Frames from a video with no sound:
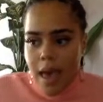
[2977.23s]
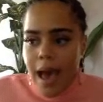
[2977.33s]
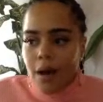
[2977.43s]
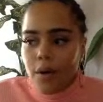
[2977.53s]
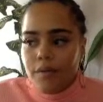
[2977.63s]

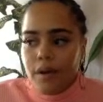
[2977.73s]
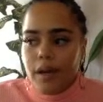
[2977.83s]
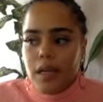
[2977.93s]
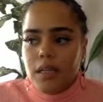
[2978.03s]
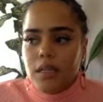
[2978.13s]
However,
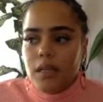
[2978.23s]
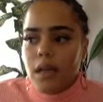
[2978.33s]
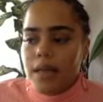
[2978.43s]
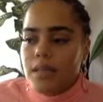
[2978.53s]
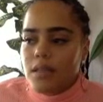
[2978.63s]
it
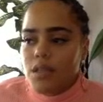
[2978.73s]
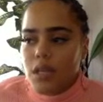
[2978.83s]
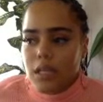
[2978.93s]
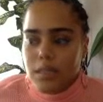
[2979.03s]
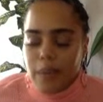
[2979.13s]
has such an
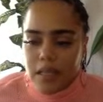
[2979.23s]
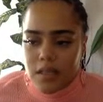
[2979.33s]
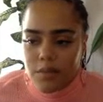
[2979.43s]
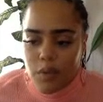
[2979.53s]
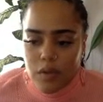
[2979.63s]

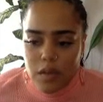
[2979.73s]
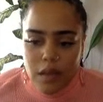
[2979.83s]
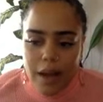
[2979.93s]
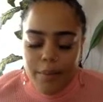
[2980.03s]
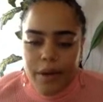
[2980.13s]
expansive music
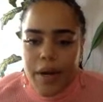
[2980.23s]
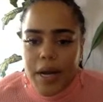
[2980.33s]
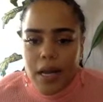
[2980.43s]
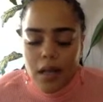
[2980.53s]
library.